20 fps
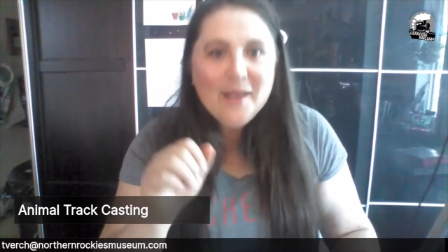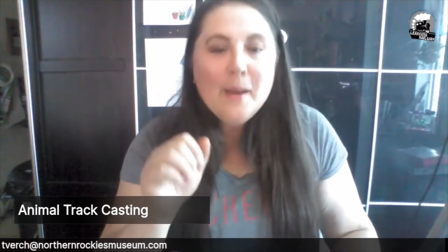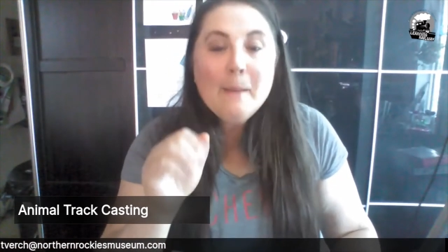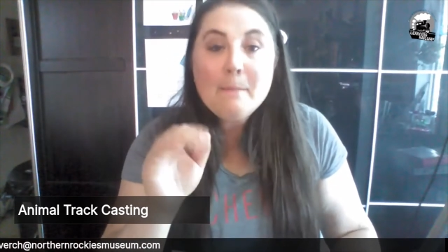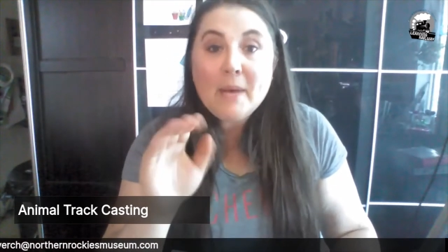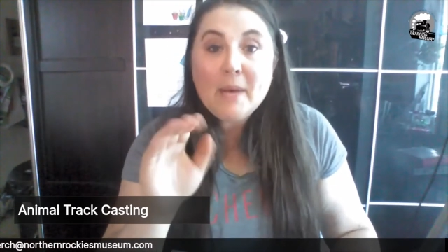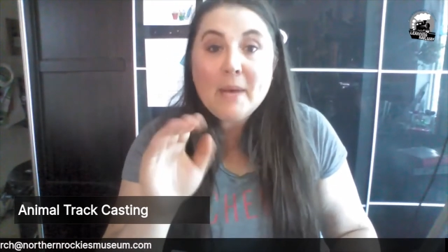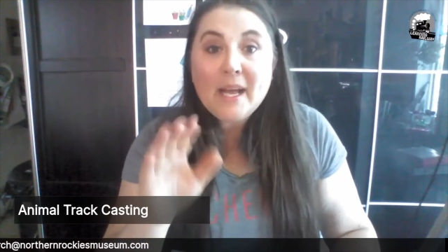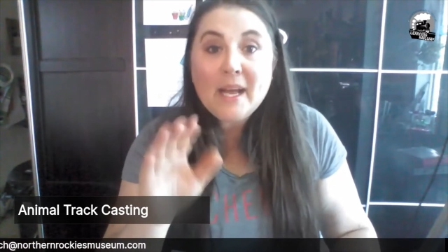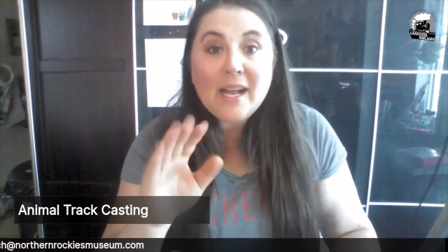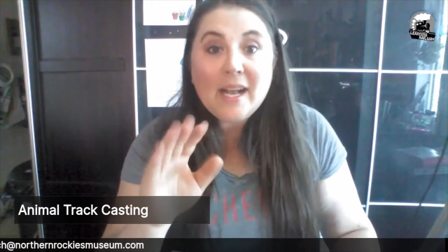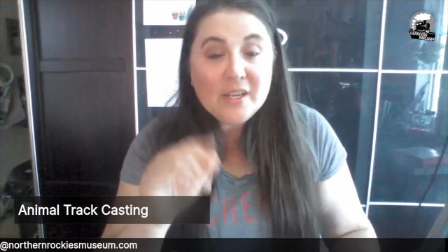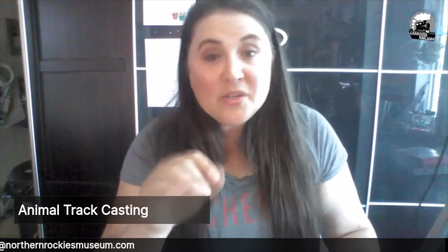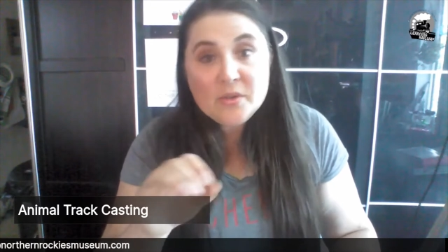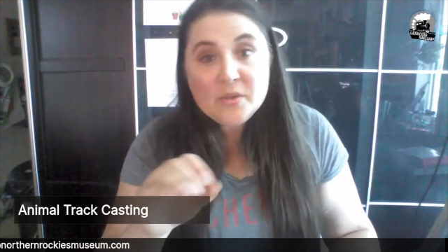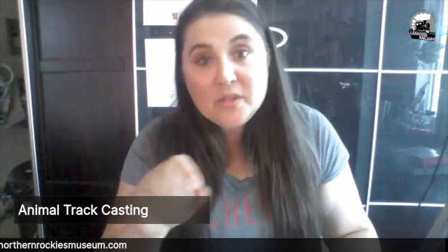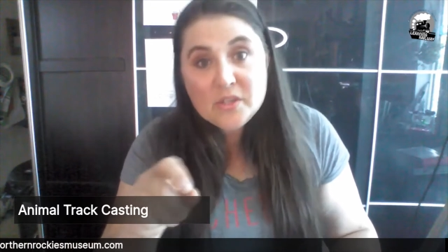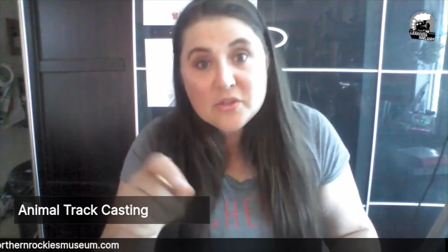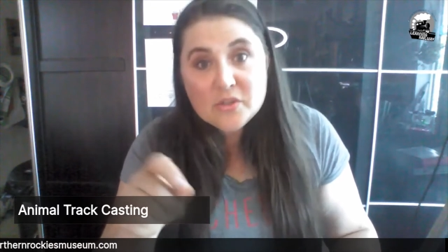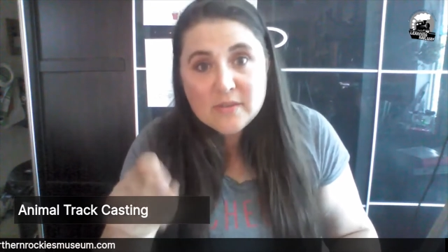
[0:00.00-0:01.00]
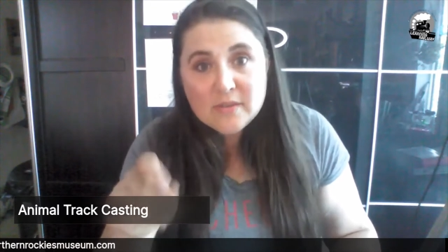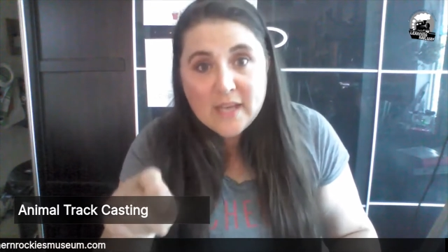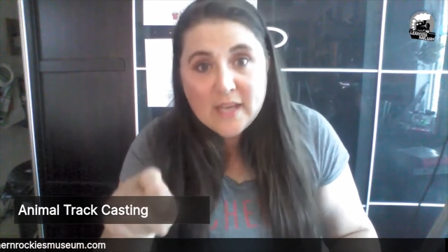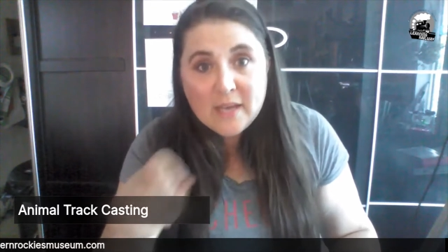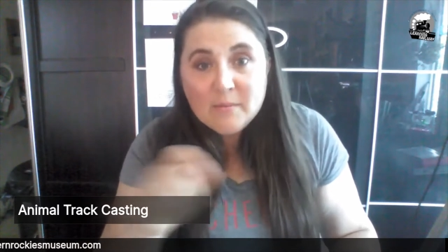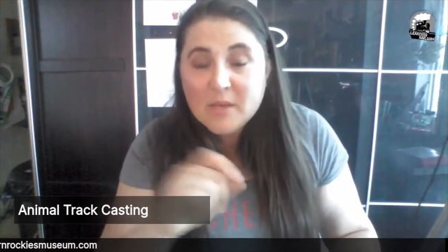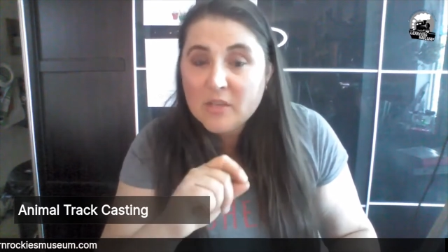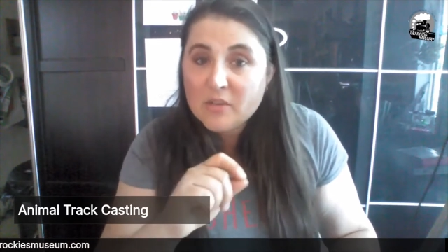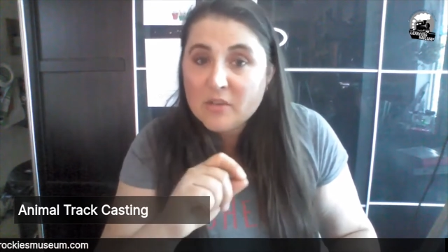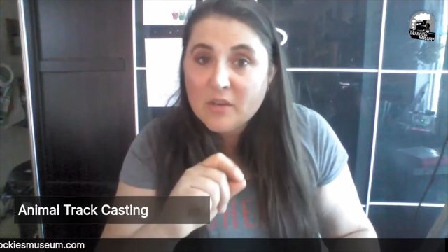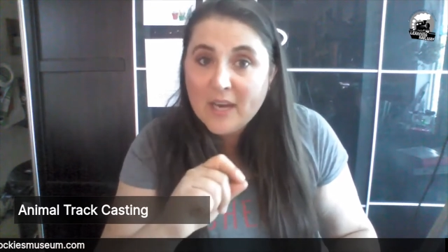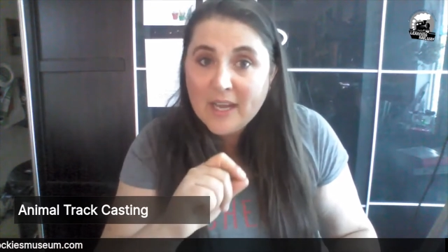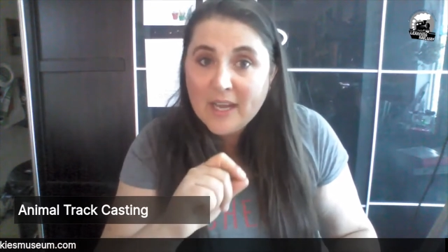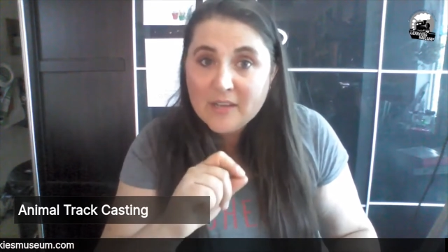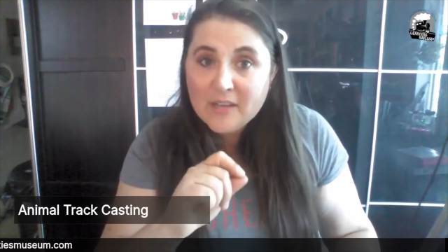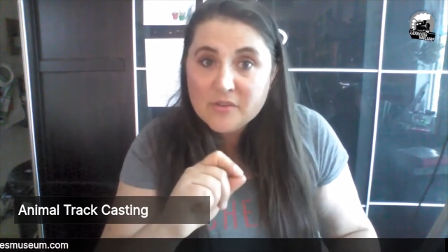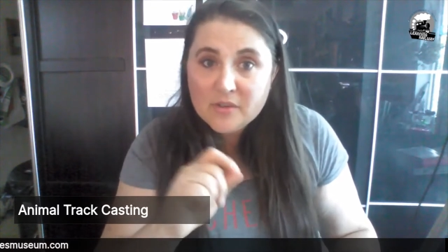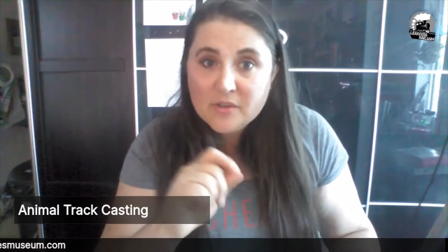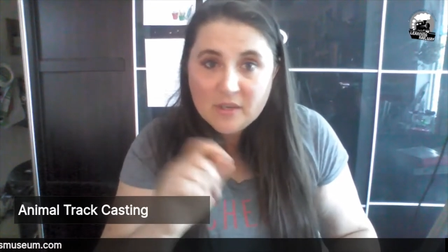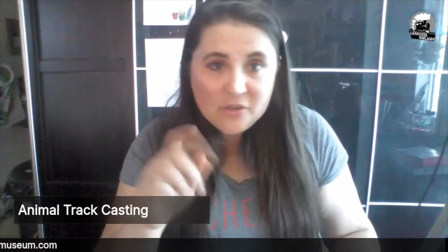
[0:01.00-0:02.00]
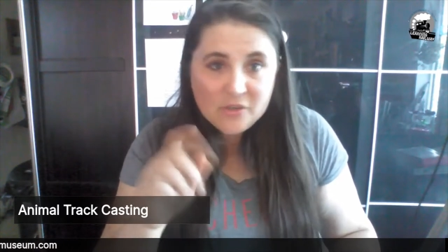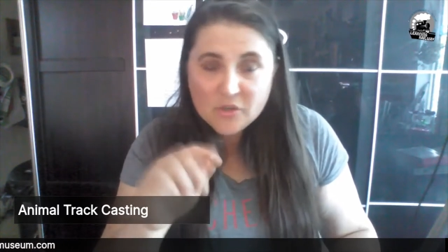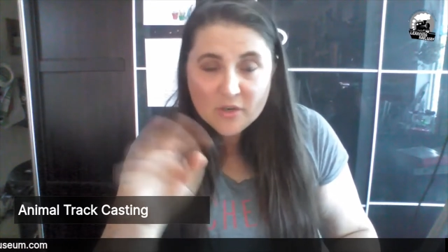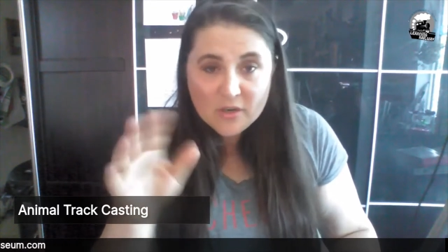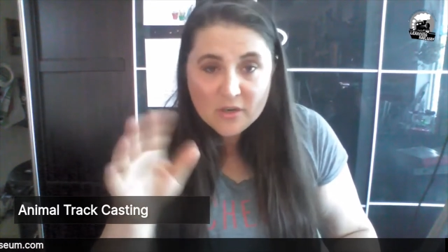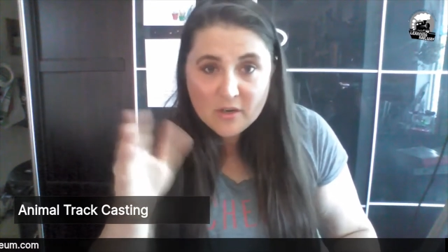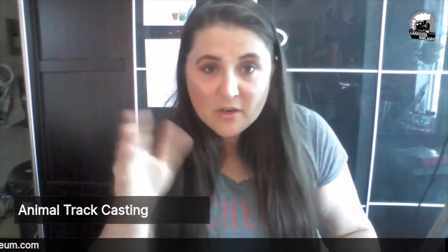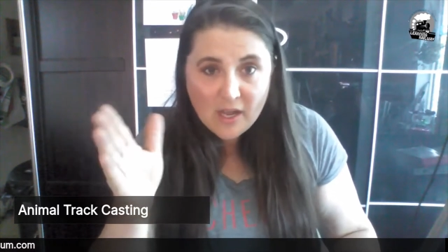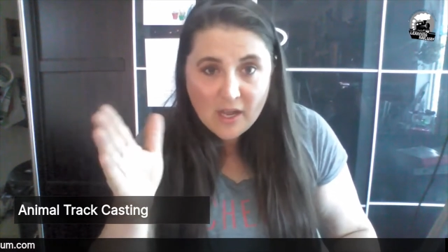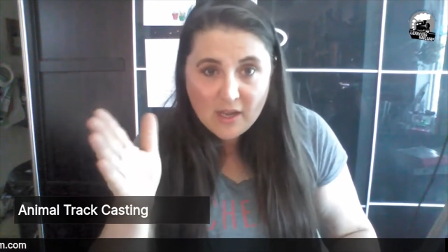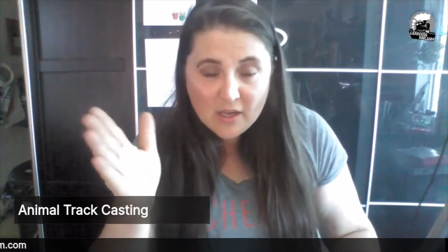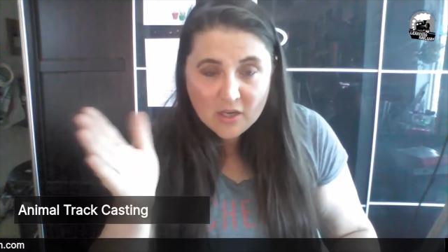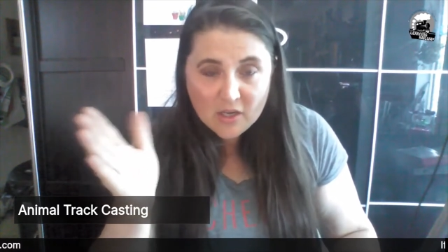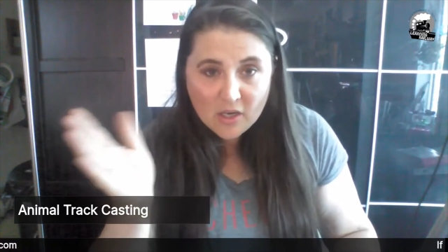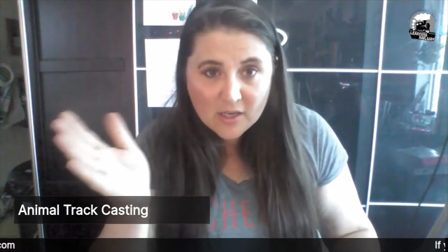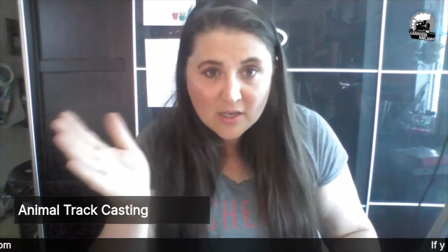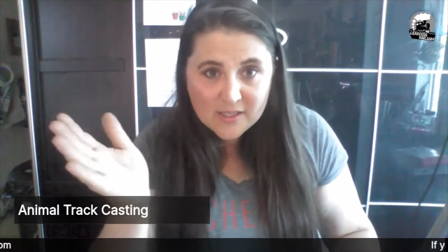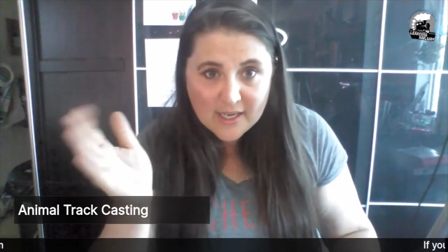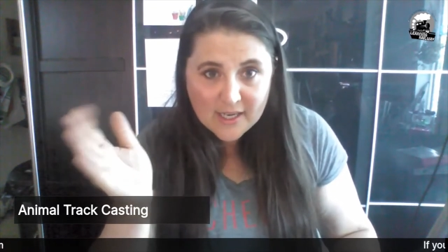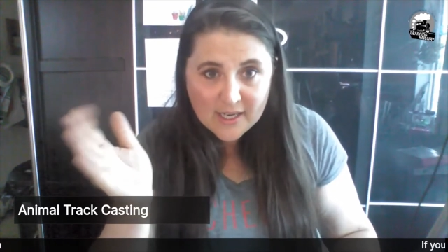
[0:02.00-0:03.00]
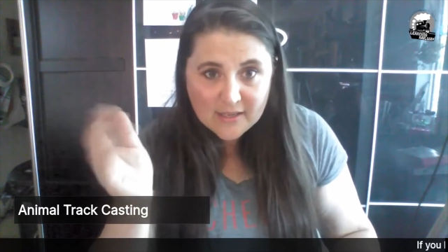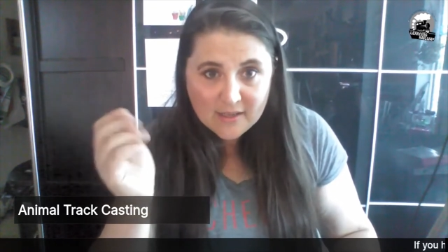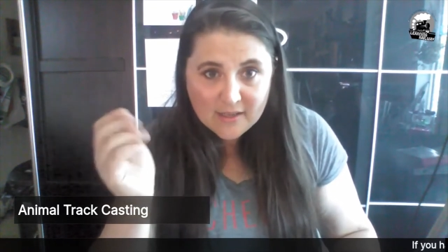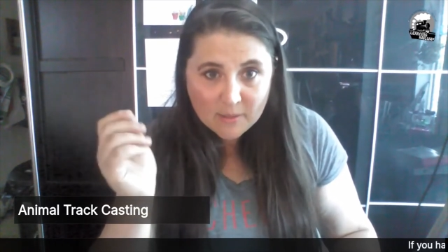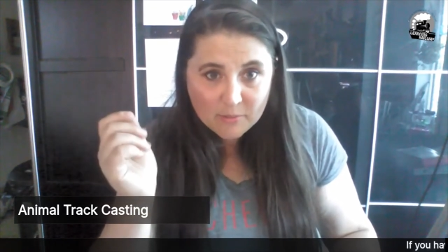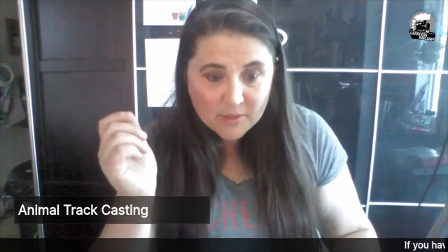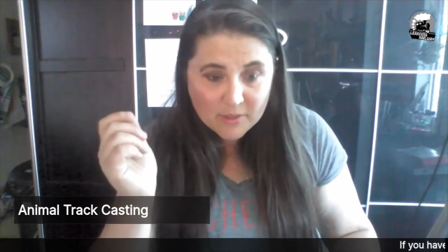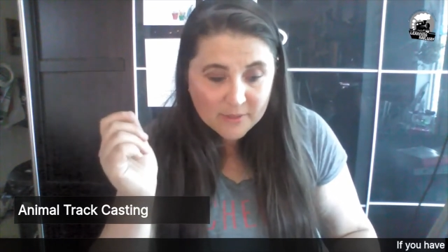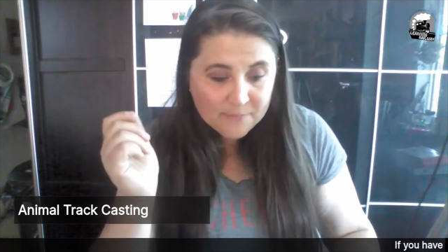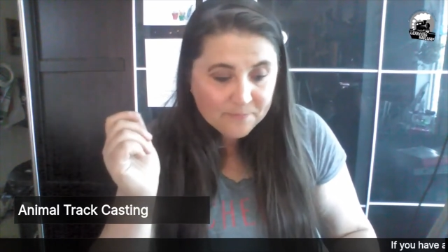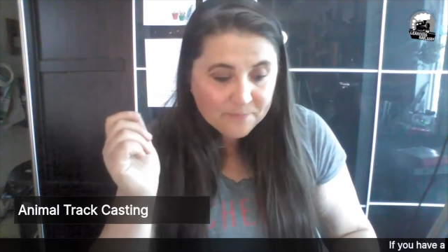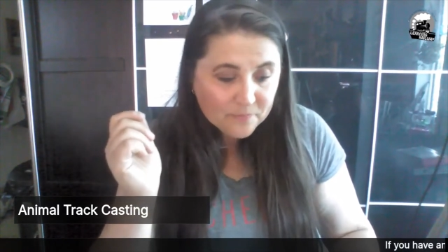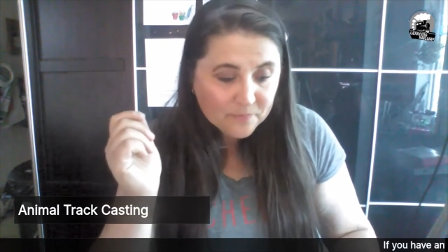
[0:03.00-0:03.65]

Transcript: but i do need your name and your ad and your uh, contact number